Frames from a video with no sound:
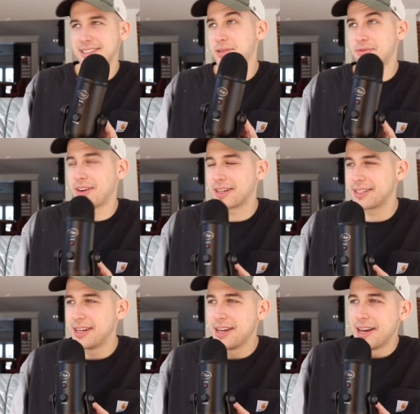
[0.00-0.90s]
this is fucked.
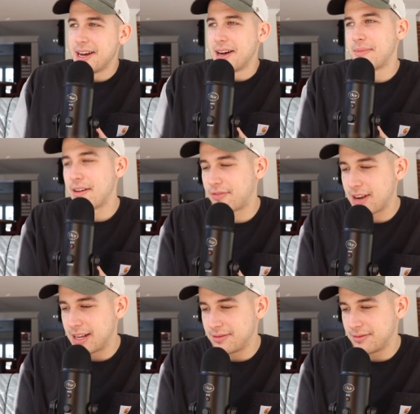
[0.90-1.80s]
My
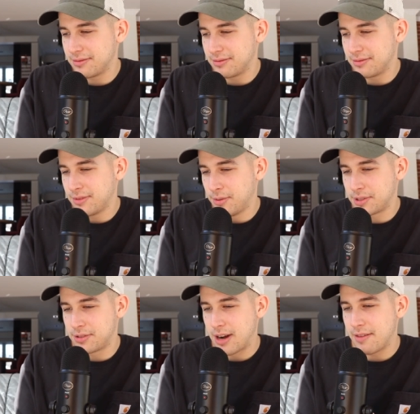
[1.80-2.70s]
friend who
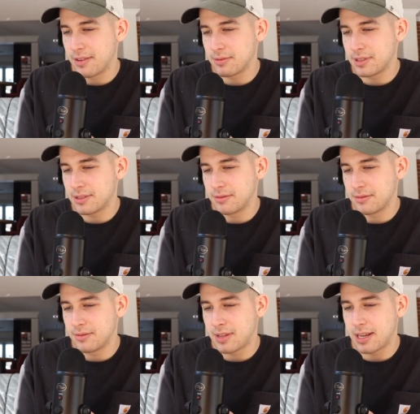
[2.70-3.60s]
was driving was
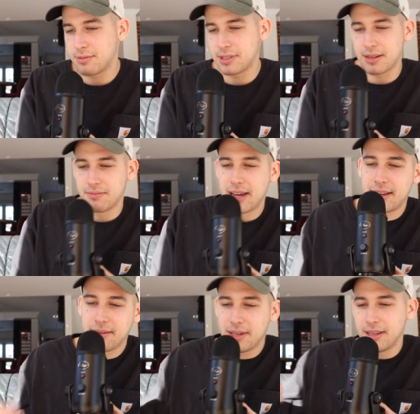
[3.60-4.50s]
like was like
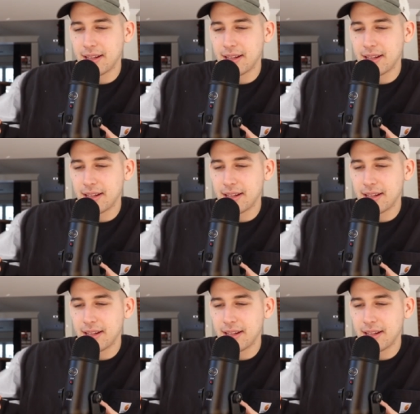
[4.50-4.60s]
making me